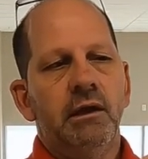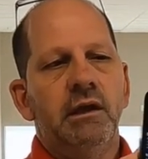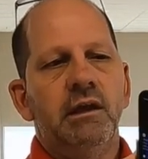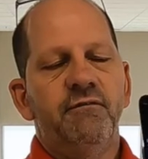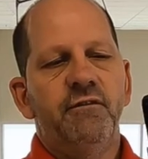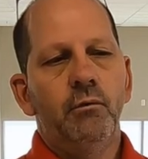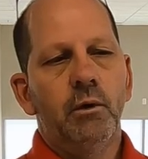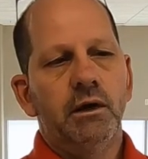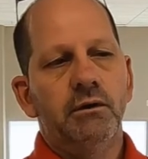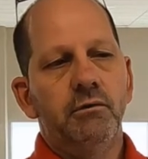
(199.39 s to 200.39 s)
If you
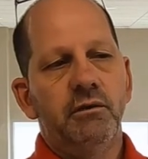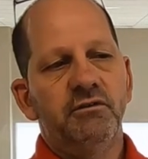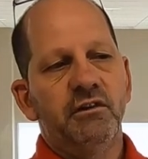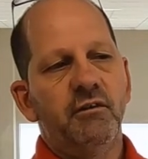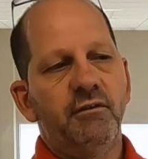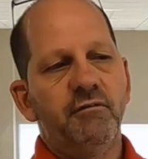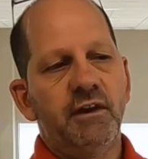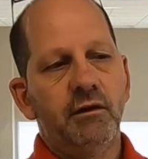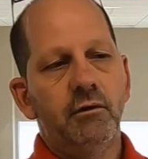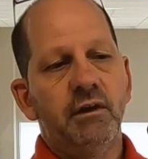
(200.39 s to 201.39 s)
wanna do the selfie video,